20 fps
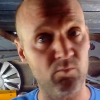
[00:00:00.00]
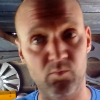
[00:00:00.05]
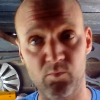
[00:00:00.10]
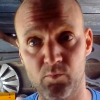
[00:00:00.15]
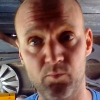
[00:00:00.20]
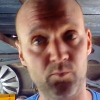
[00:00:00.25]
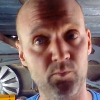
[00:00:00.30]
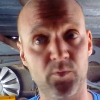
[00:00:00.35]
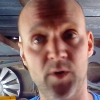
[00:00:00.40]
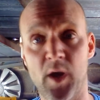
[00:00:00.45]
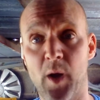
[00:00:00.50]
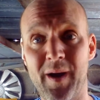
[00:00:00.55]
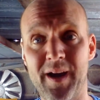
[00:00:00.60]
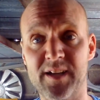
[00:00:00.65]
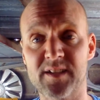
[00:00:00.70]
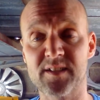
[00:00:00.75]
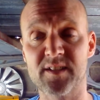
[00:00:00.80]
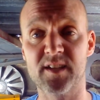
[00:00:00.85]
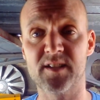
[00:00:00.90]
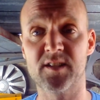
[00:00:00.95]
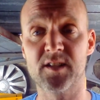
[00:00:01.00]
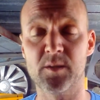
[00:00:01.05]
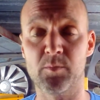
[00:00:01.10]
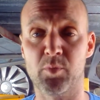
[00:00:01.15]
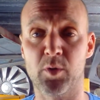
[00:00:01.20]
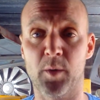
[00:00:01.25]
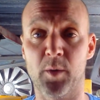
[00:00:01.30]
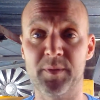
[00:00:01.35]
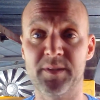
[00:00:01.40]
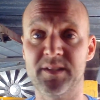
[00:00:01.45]
no access to the
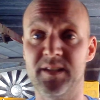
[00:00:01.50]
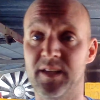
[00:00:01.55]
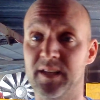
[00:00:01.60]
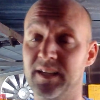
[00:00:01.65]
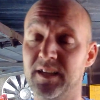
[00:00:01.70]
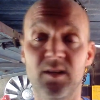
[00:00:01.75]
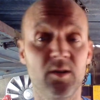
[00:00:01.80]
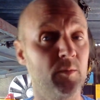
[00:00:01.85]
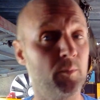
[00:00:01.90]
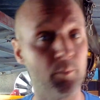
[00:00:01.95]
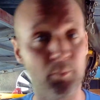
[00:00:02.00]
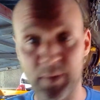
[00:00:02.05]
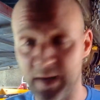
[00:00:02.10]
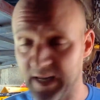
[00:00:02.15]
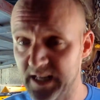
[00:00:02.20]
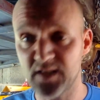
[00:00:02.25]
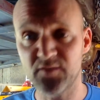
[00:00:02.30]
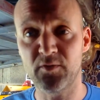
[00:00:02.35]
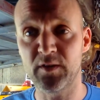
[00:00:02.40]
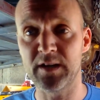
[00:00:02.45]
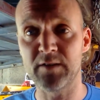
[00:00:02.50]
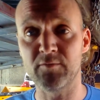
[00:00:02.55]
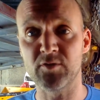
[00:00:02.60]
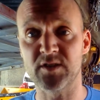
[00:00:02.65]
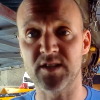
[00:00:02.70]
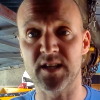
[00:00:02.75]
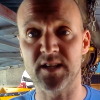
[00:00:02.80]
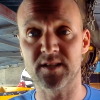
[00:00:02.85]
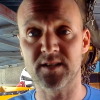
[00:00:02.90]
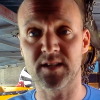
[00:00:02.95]
property, peacefully
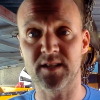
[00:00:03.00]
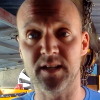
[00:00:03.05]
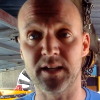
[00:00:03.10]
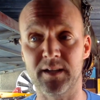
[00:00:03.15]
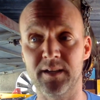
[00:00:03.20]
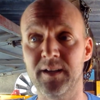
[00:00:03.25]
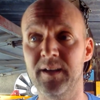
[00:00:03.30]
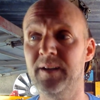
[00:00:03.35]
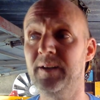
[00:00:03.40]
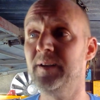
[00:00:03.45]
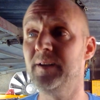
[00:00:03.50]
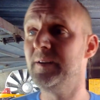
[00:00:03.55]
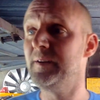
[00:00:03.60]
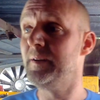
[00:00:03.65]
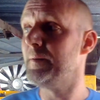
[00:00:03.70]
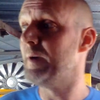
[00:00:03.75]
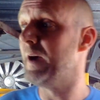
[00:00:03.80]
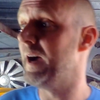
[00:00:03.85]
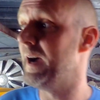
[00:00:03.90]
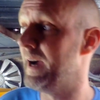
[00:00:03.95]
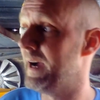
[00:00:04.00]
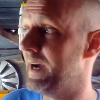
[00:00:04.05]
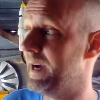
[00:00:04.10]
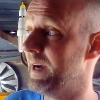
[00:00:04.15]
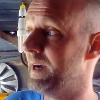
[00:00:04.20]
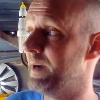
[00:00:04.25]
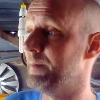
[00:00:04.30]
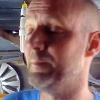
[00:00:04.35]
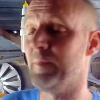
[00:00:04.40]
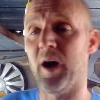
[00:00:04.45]
resisting.
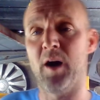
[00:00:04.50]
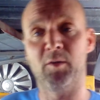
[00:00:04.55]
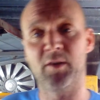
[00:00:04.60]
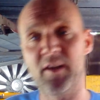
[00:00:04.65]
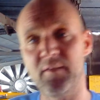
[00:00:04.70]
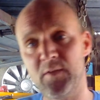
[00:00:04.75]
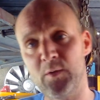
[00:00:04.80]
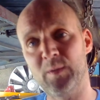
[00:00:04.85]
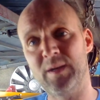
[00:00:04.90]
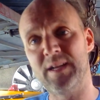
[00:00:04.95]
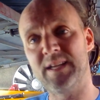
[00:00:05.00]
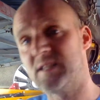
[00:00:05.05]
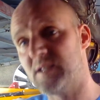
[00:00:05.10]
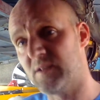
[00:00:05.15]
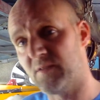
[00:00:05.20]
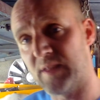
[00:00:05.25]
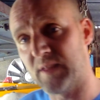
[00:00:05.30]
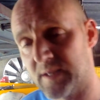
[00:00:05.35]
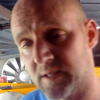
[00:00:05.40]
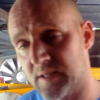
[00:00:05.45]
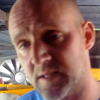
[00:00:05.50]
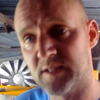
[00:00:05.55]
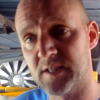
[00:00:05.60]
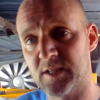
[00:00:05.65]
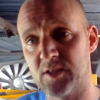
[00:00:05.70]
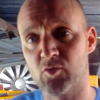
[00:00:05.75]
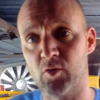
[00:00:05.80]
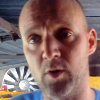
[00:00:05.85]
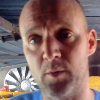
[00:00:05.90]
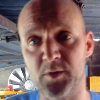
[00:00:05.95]
I'll give you a list of things in the
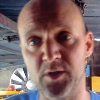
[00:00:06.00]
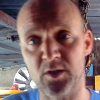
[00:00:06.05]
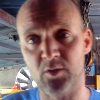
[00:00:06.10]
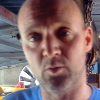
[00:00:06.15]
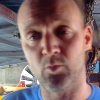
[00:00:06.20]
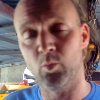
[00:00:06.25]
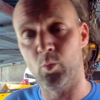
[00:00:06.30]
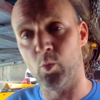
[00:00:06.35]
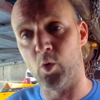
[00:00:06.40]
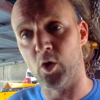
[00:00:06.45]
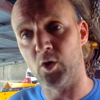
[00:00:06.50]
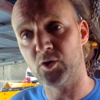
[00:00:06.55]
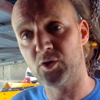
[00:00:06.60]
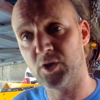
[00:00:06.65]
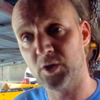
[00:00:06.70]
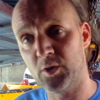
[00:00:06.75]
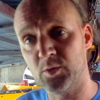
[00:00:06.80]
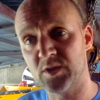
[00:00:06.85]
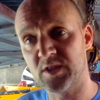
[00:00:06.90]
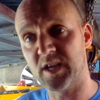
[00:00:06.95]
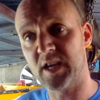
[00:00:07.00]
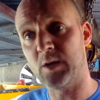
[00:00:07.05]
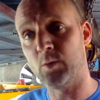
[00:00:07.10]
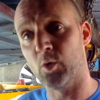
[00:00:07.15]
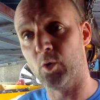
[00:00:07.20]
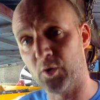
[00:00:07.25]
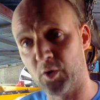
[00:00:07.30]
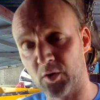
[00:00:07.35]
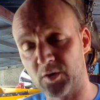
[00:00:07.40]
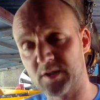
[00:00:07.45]
description, what to say, what
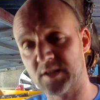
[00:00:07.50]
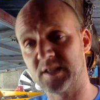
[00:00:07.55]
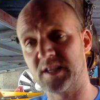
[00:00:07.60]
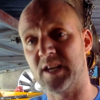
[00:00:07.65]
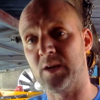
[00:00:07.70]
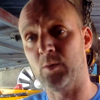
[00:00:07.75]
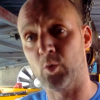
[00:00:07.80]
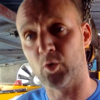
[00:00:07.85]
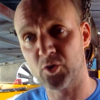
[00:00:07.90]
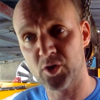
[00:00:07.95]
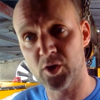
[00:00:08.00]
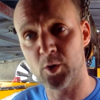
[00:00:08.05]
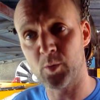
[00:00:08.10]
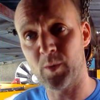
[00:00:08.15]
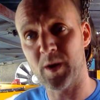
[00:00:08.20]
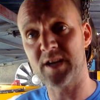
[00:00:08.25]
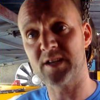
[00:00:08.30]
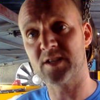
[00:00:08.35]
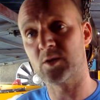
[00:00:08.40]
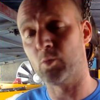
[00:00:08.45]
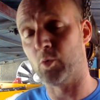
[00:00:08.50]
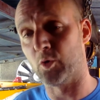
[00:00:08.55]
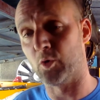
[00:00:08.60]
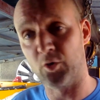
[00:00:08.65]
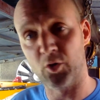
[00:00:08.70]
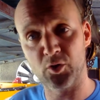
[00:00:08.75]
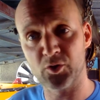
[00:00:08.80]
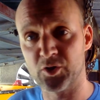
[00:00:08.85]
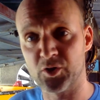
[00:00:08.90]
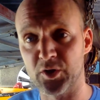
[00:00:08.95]
not to say, what to ask, what
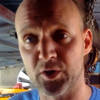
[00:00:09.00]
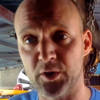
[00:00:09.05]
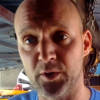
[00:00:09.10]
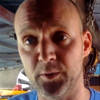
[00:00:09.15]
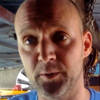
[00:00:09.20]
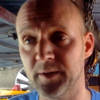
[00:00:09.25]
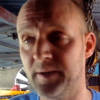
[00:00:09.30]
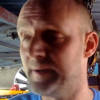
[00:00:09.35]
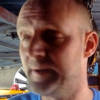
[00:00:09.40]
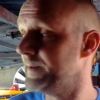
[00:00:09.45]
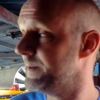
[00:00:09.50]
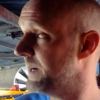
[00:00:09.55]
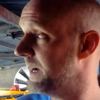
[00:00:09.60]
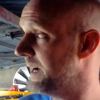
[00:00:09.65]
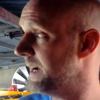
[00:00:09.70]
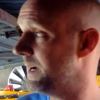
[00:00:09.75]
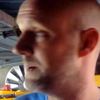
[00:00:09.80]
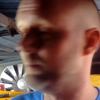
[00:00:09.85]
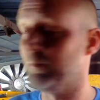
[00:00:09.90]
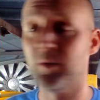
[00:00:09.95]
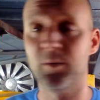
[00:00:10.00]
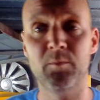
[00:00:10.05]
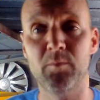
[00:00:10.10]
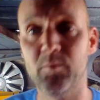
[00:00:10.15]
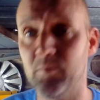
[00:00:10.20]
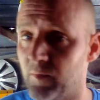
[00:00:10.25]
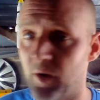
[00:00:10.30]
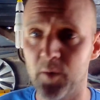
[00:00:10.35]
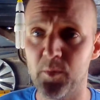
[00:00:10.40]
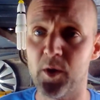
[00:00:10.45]
not to do. But
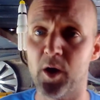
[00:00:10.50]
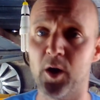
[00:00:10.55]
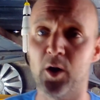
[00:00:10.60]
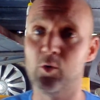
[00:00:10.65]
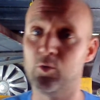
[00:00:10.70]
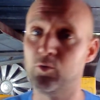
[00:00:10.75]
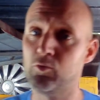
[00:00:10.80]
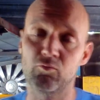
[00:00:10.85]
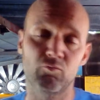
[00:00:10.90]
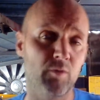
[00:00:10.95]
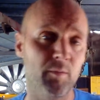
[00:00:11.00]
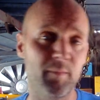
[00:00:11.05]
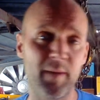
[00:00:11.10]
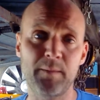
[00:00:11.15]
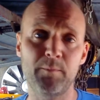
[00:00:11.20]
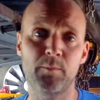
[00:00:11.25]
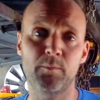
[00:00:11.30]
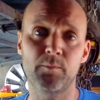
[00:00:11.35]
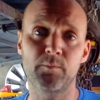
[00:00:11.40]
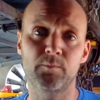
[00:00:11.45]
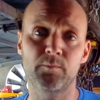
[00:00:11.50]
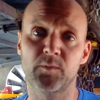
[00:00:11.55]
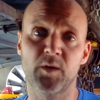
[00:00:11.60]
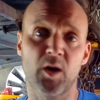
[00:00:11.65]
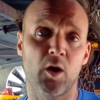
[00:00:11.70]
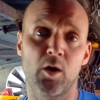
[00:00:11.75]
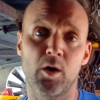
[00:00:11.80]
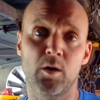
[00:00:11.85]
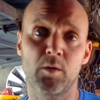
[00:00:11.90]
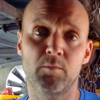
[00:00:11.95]
on the whole, remain
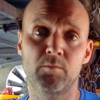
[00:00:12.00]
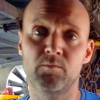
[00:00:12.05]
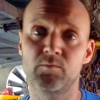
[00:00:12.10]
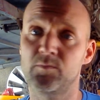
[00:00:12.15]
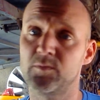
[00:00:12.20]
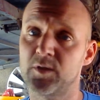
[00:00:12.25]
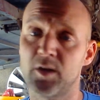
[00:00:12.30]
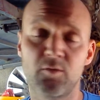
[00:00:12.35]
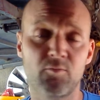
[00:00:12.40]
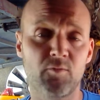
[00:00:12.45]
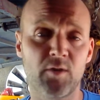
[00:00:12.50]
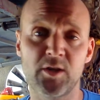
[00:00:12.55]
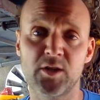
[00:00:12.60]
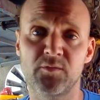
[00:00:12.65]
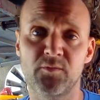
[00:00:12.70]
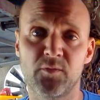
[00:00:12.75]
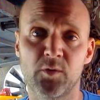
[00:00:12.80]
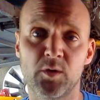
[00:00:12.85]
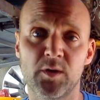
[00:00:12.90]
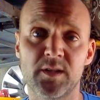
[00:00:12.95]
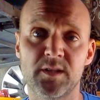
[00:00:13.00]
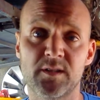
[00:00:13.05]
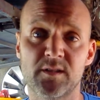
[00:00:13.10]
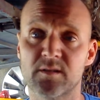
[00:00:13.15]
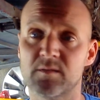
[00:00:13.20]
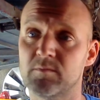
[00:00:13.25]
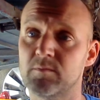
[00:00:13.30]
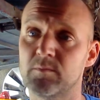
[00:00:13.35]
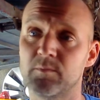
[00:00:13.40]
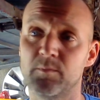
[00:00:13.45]
calm, don't raise your voice,
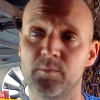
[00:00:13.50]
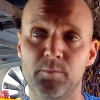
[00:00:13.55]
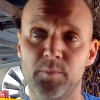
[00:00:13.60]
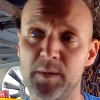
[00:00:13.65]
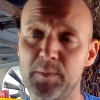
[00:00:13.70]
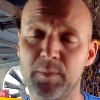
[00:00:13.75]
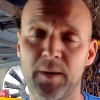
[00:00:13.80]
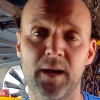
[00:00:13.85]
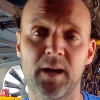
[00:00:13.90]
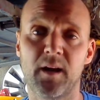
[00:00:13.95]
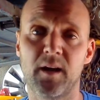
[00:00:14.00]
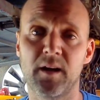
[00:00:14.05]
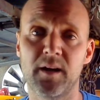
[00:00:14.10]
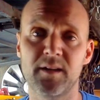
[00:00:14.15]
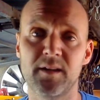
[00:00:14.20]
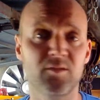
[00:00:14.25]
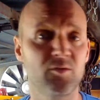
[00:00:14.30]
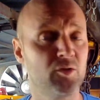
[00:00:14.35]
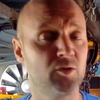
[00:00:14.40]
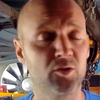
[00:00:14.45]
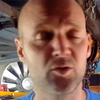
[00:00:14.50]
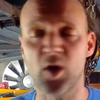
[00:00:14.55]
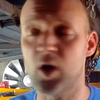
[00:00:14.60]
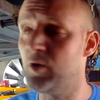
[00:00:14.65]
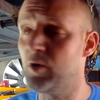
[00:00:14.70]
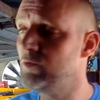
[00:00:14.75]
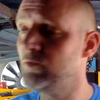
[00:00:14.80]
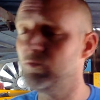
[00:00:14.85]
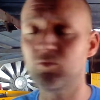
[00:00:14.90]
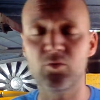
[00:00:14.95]
be polite. Don't,
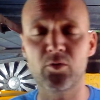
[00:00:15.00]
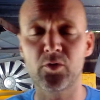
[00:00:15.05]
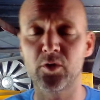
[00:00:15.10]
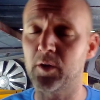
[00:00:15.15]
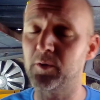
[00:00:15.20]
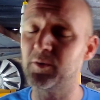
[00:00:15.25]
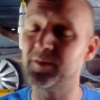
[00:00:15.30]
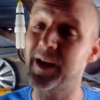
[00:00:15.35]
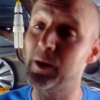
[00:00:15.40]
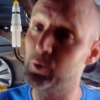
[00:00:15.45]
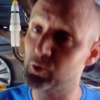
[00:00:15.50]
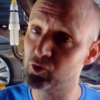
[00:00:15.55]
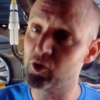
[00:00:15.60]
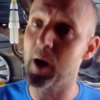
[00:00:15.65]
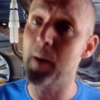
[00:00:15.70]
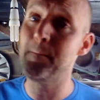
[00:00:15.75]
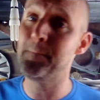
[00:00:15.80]
they will try and bait